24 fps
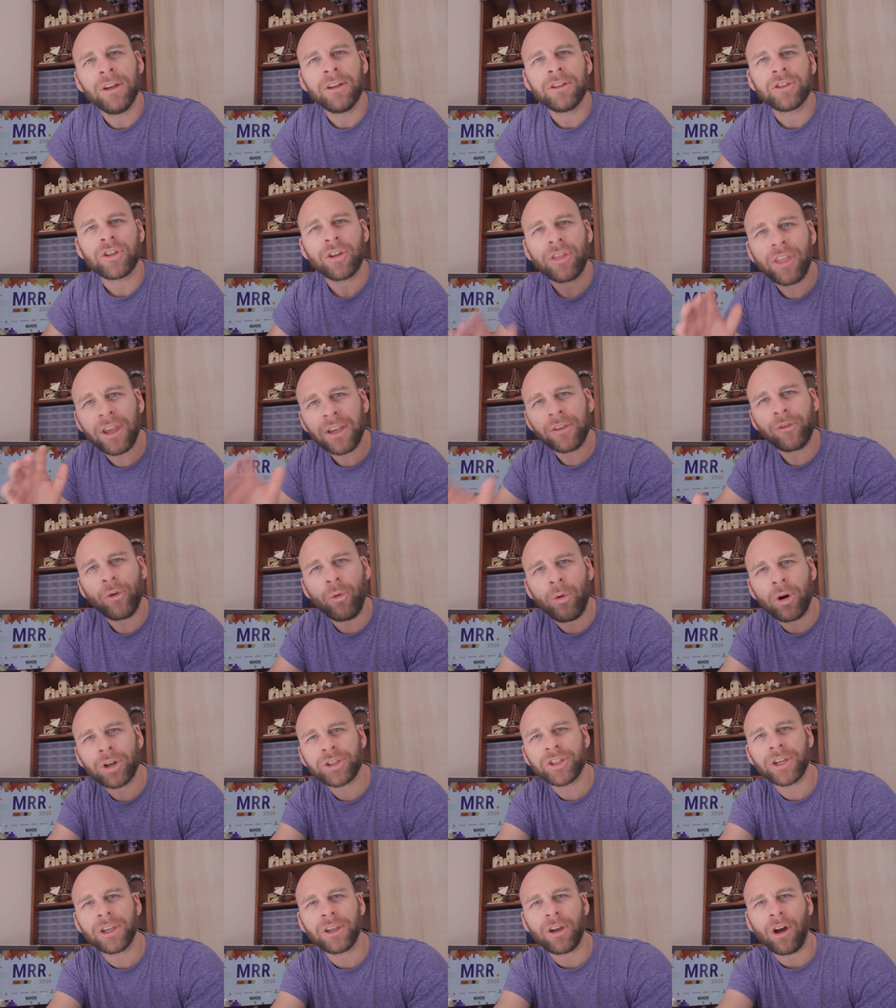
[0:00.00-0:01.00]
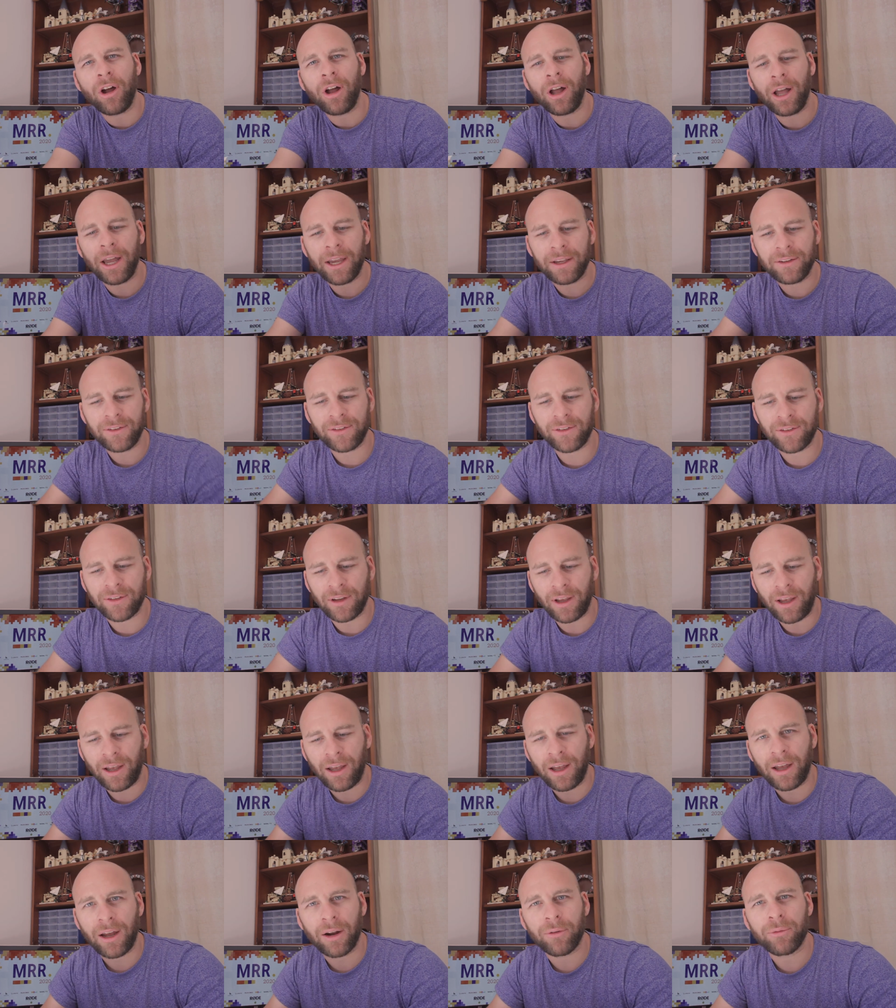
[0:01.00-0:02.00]
So thanks for watching, guys.
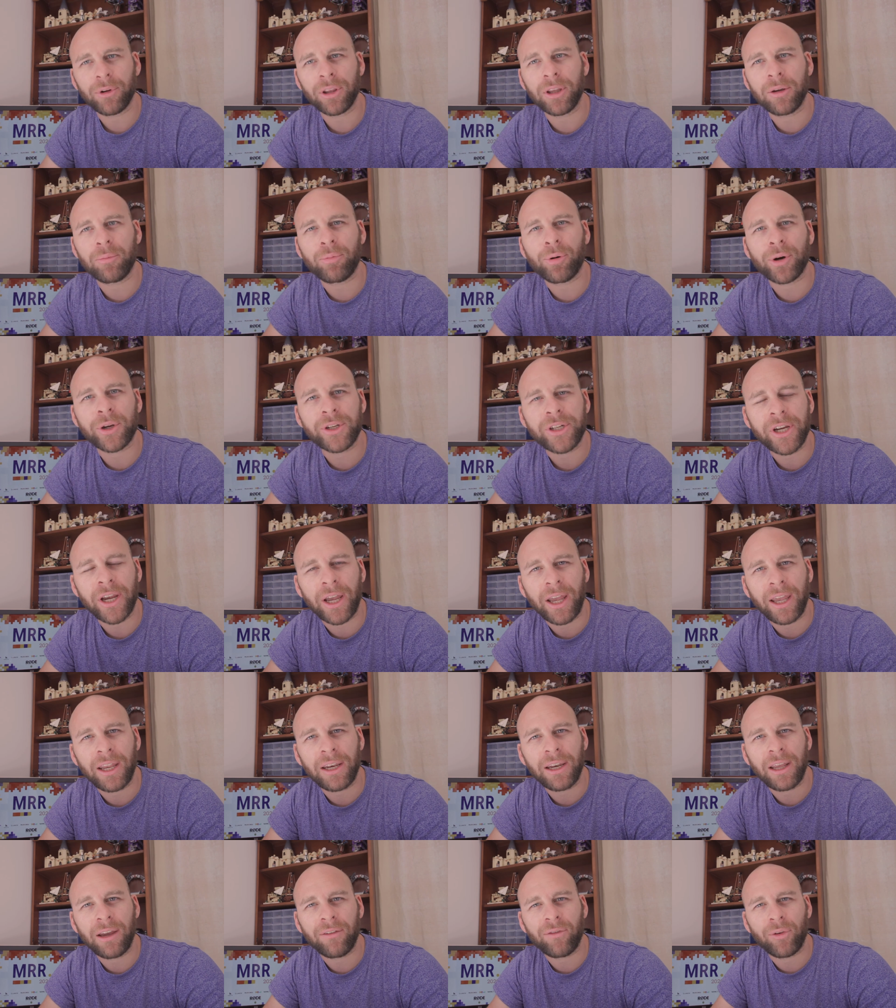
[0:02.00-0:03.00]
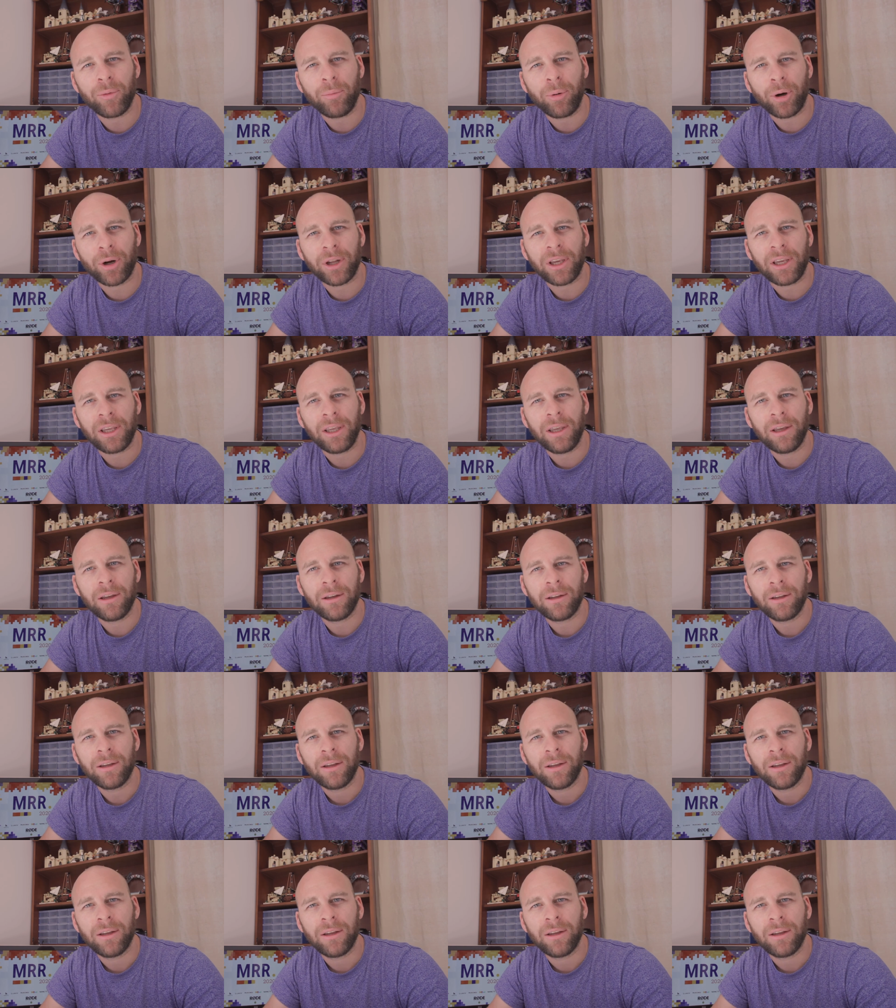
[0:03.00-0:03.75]
I really appreciate everybody